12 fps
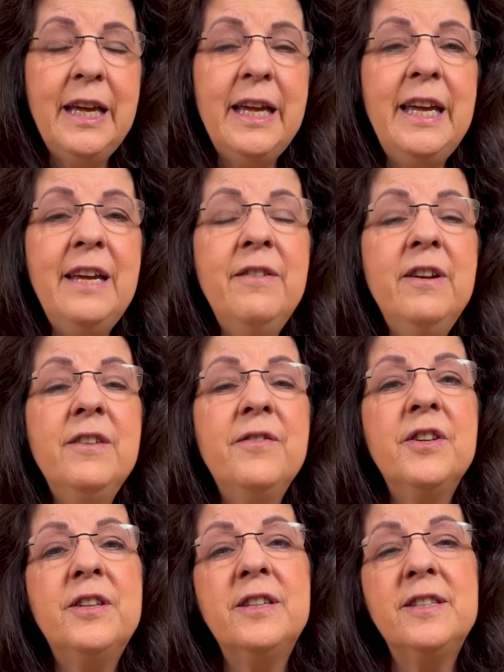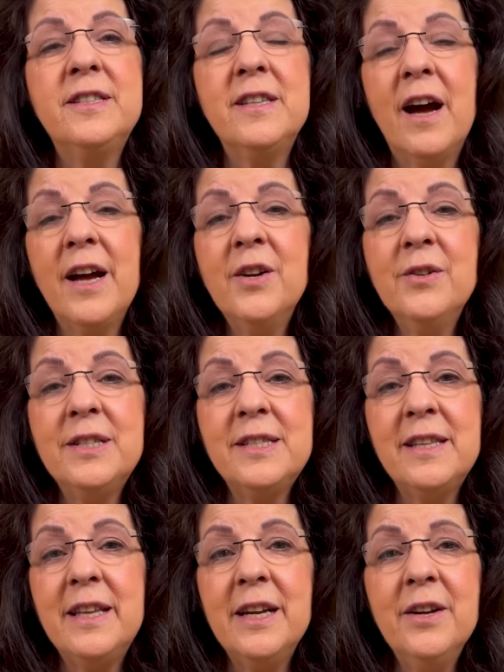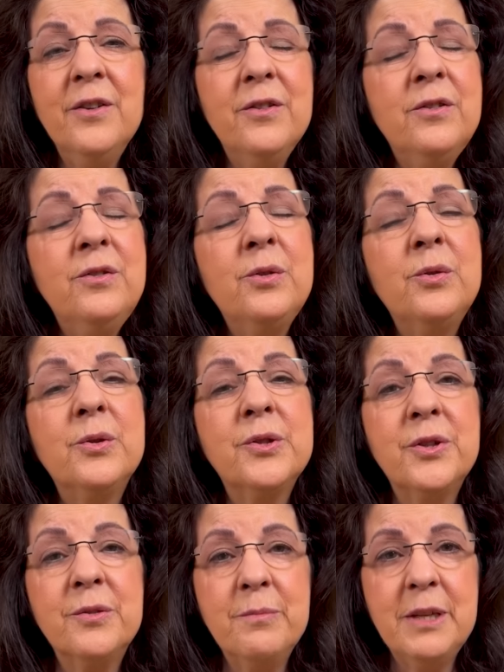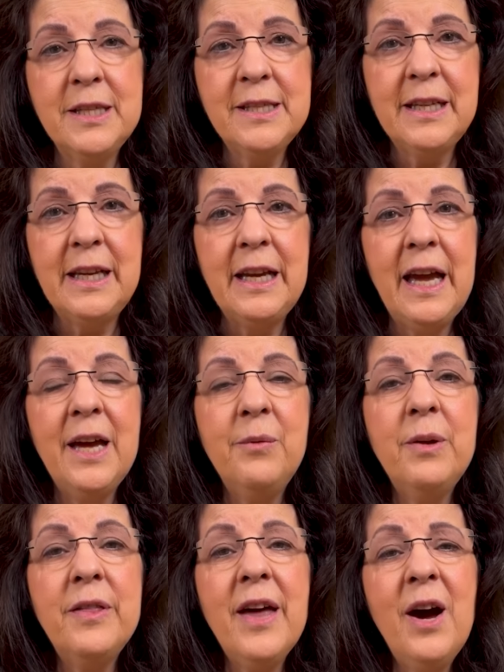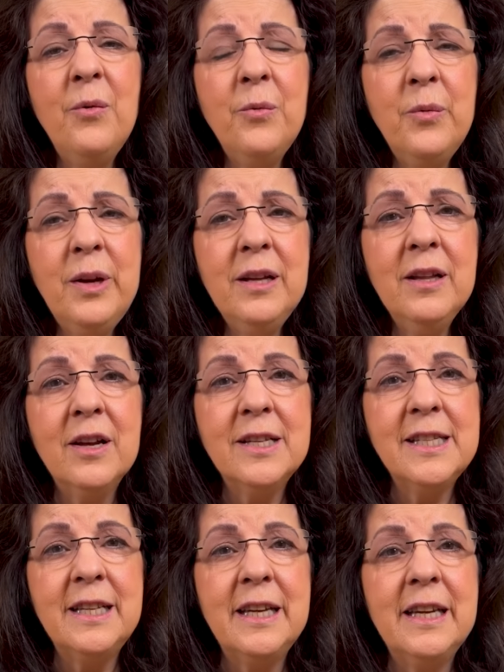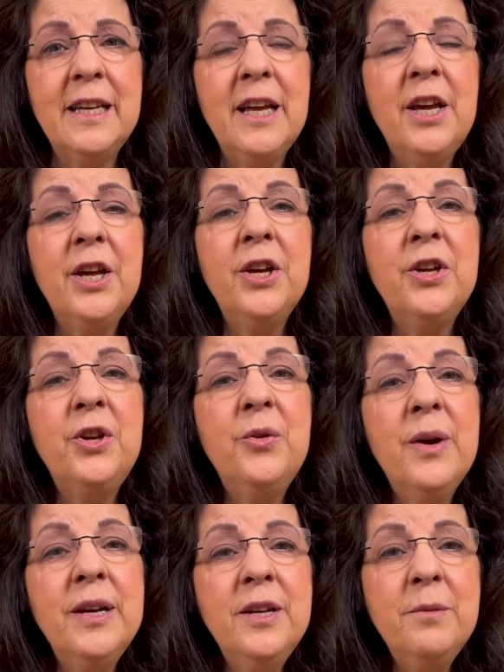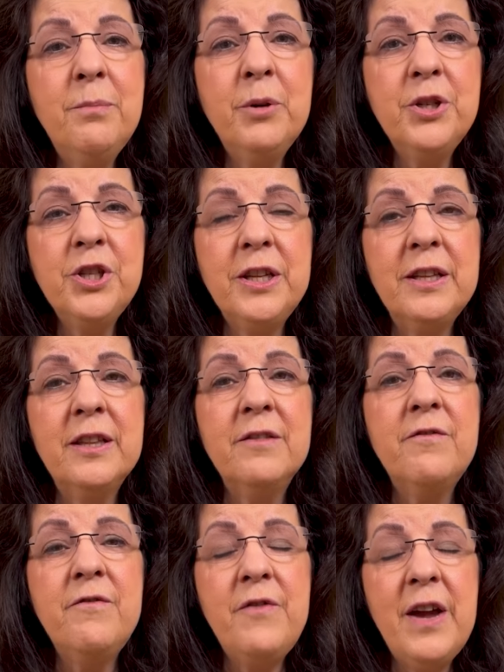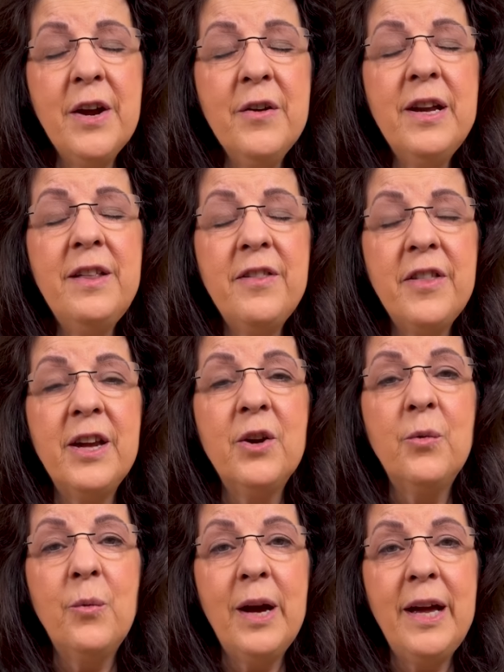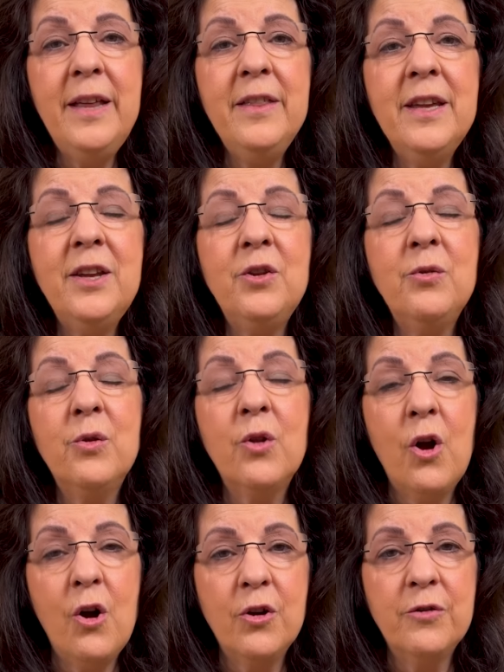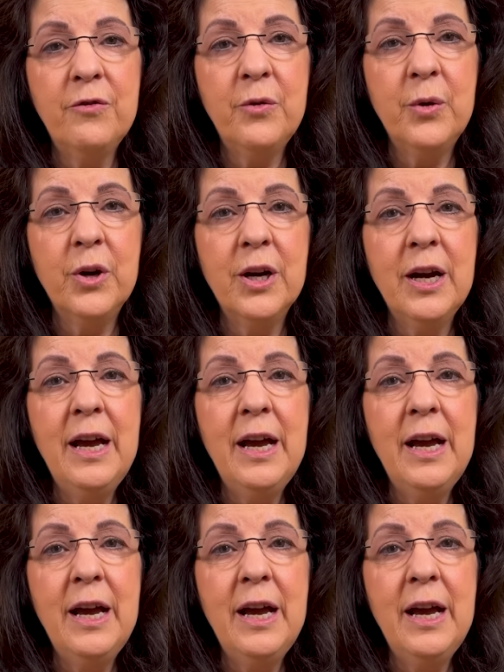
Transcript: Even if the desire is there, the tools are missing. And without realizing it, you end up pushing the very thing away that you long for.